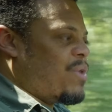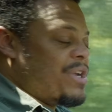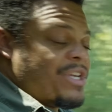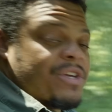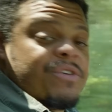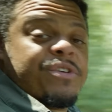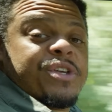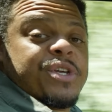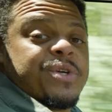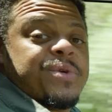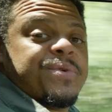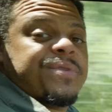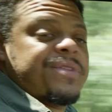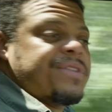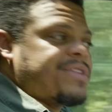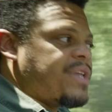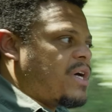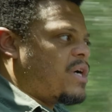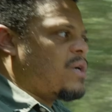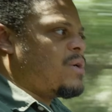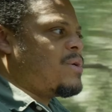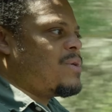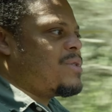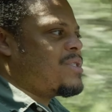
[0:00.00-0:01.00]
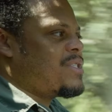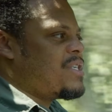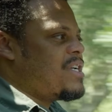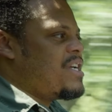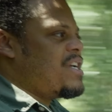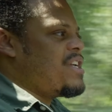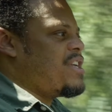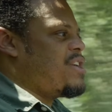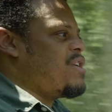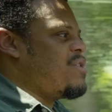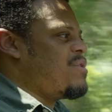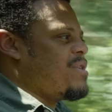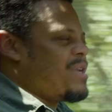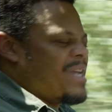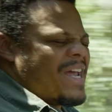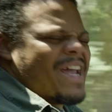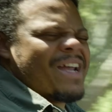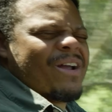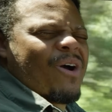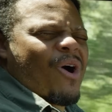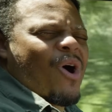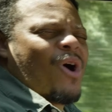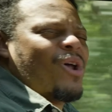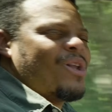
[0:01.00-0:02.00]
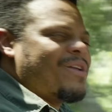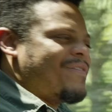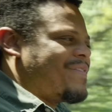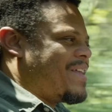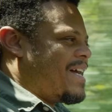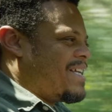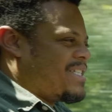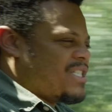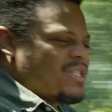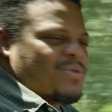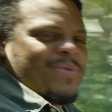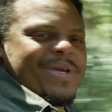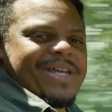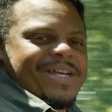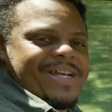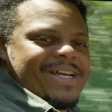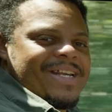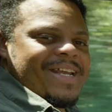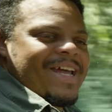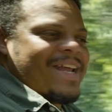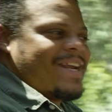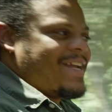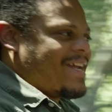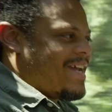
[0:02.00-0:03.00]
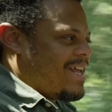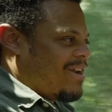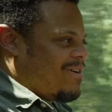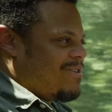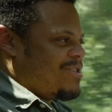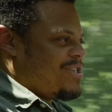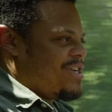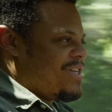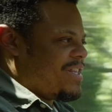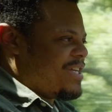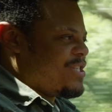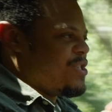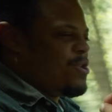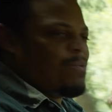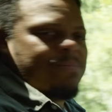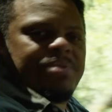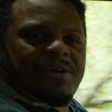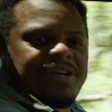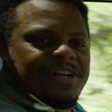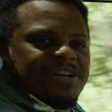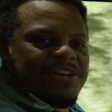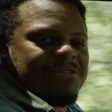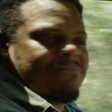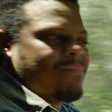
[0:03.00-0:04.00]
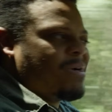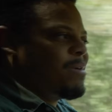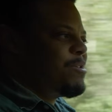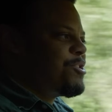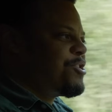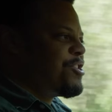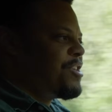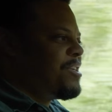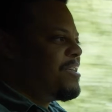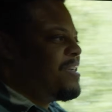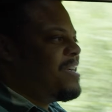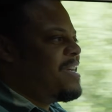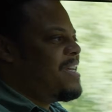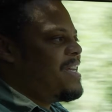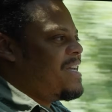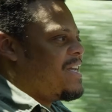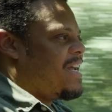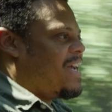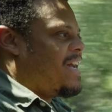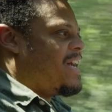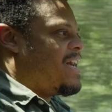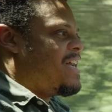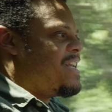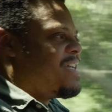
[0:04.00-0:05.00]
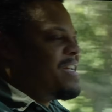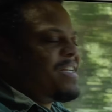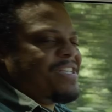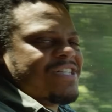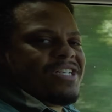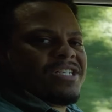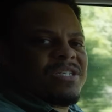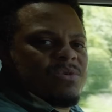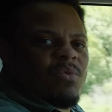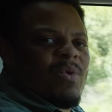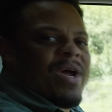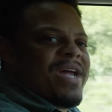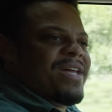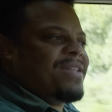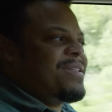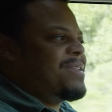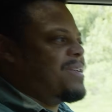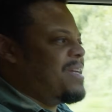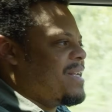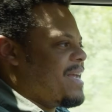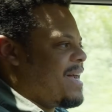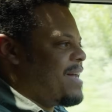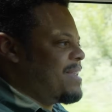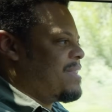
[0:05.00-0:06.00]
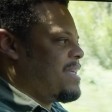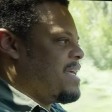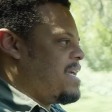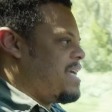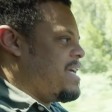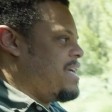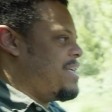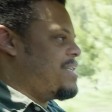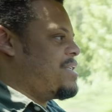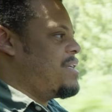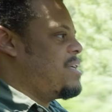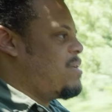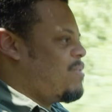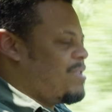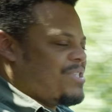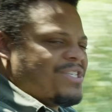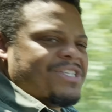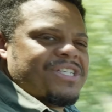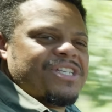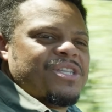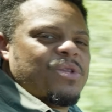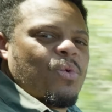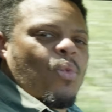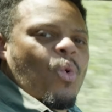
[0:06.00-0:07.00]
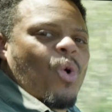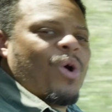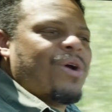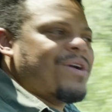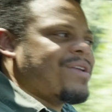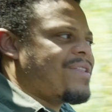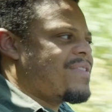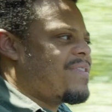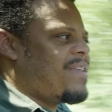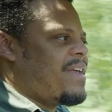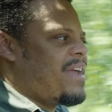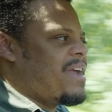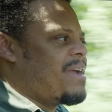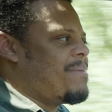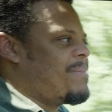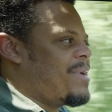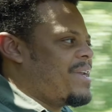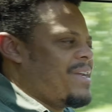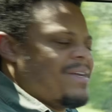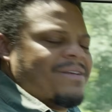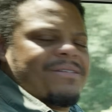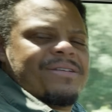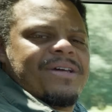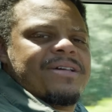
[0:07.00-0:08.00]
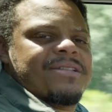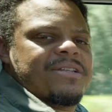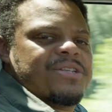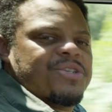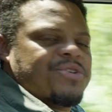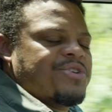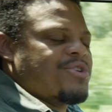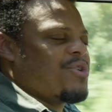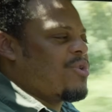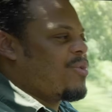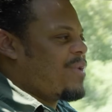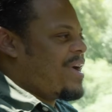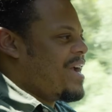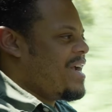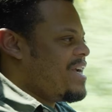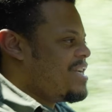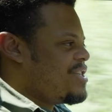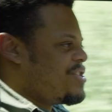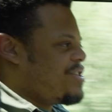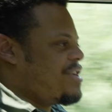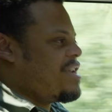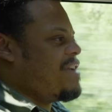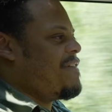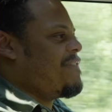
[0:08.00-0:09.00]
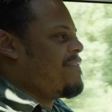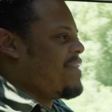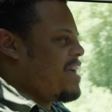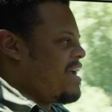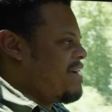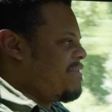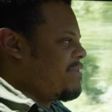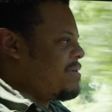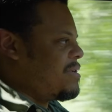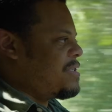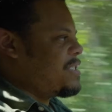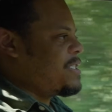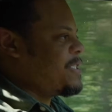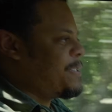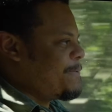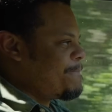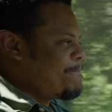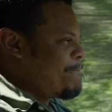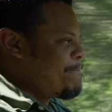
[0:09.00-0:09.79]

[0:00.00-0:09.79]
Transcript: when you use those, you take all of that sweet kinetic energy that you put into motion and you just waste it as heat, which isn't the worst thing, but it doesn't do your range any favors.